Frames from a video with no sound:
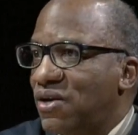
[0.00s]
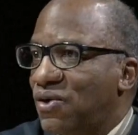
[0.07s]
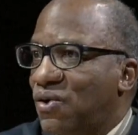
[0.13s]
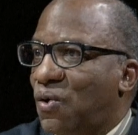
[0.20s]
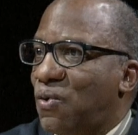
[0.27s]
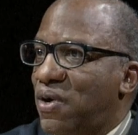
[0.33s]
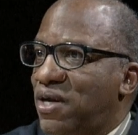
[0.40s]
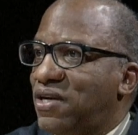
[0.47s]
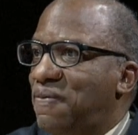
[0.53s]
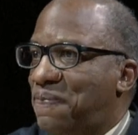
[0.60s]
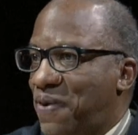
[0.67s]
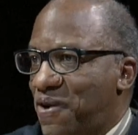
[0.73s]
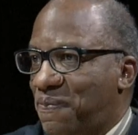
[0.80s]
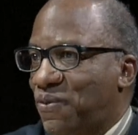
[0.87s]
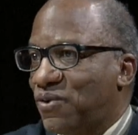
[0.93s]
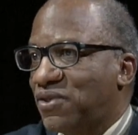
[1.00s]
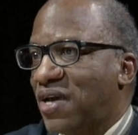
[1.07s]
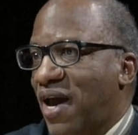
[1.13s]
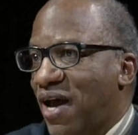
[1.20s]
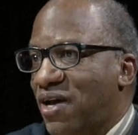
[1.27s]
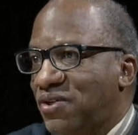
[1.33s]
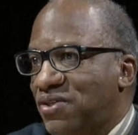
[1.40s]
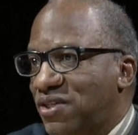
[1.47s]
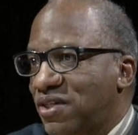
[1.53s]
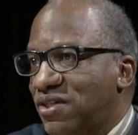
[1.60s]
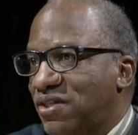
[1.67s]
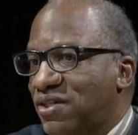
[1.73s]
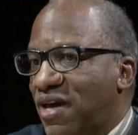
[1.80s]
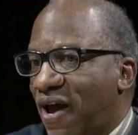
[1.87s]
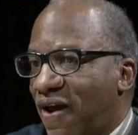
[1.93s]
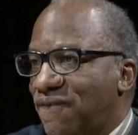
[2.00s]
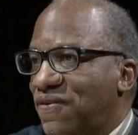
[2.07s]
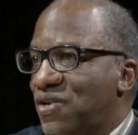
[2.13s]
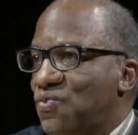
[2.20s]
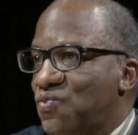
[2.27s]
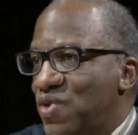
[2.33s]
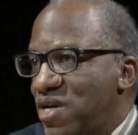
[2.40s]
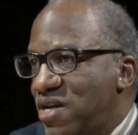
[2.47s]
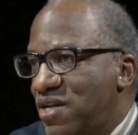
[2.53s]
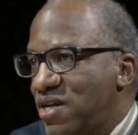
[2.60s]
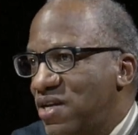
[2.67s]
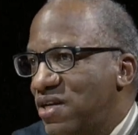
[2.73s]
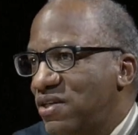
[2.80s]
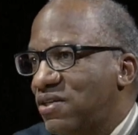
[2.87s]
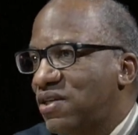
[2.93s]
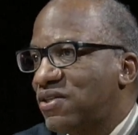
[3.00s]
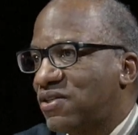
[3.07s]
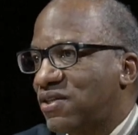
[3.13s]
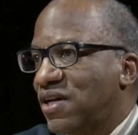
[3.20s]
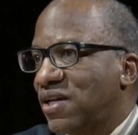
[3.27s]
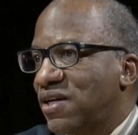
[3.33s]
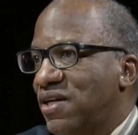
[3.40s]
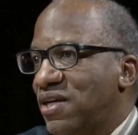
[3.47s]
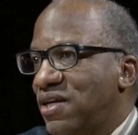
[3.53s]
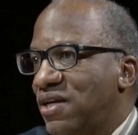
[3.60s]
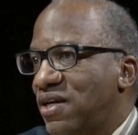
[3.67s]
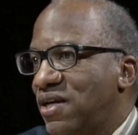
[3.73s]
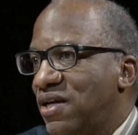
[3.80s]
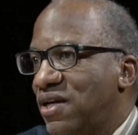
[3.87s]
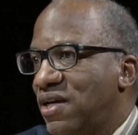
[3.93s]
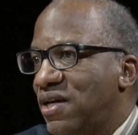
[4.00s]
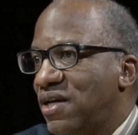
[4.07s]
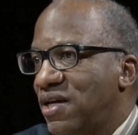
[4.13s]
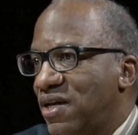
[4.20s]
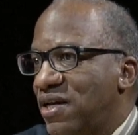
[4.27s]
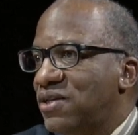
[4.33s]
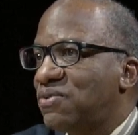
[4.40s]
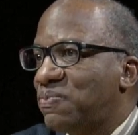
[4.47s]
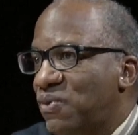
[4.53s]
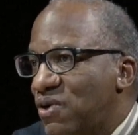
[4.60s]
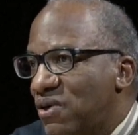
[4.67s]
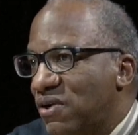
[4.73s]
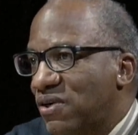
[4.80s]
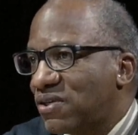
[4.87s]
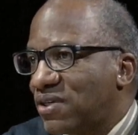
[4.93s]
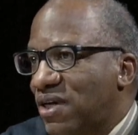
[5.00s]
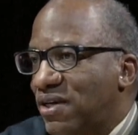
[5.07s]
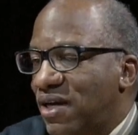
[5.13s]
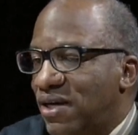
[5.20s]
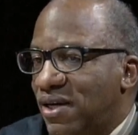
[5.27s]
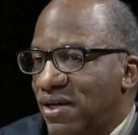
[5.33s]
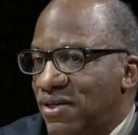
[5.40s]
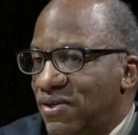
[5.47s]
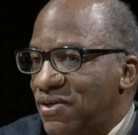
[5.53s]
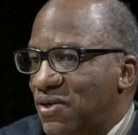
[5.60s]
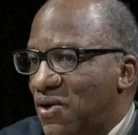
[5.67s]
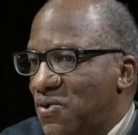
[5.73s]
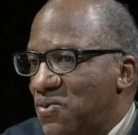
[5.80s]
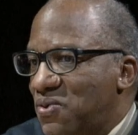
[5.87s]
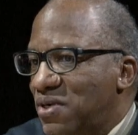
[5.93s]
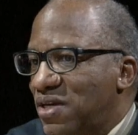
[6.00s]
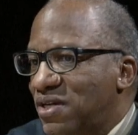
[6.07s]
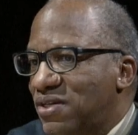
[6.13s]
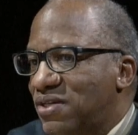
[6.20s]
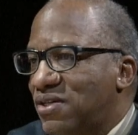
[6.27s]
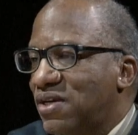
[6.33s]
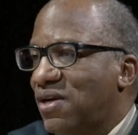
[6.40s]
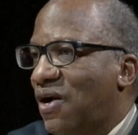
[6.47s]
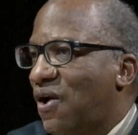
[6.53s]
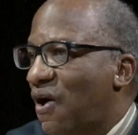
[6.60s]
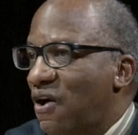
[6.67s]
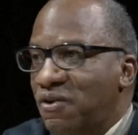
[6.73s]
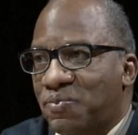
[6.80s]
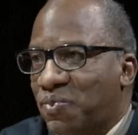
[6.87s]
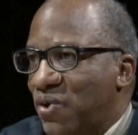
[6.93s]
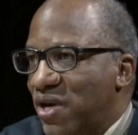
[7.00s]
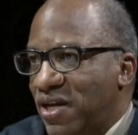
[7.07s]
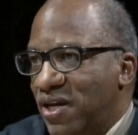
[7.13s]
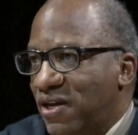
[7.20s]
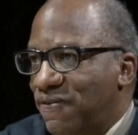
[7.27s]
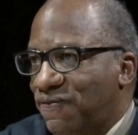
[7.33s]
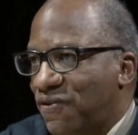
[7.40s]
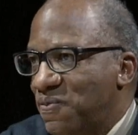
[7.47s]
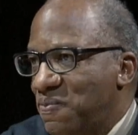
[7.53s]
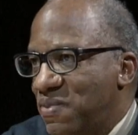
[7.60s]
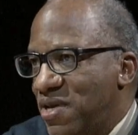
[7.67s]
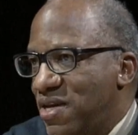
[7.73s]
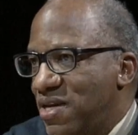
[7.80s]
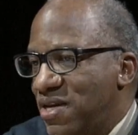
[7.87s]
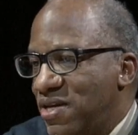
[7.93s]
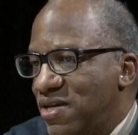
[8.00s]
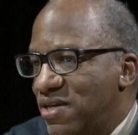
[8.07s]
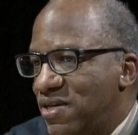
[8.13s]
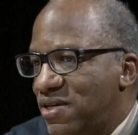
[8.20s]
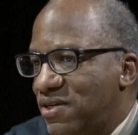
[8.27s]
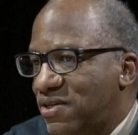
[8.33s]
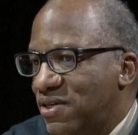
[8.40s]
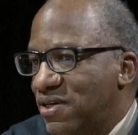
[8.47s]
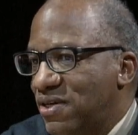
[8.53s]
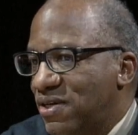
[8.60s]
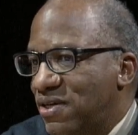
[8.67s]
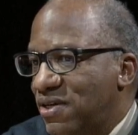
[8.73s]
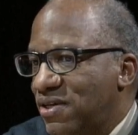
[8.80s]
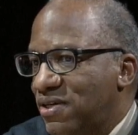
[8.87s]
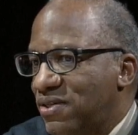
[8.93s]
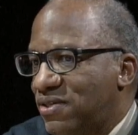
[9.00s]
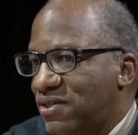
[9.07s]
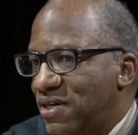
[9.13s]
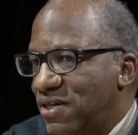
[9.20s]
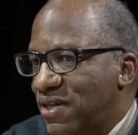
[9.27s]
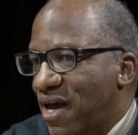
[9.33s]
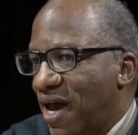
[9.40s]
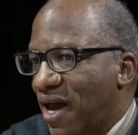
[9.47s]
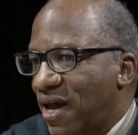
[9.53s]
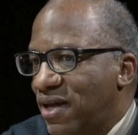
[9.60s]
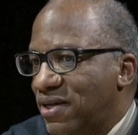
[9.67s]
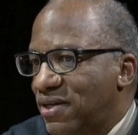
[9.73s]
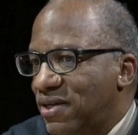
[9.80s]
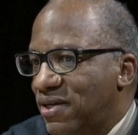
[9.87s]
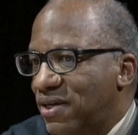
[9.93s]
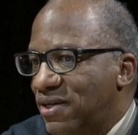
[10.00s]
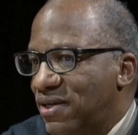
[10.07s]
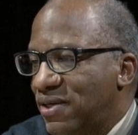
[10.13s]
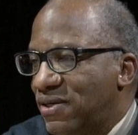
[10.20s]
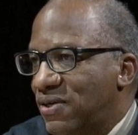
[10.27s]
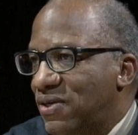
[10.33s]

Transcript: going to people's houses, having readings and selling his books. His books. Mm-hmm. You know, it's heartbreaking for me to see that. Well, you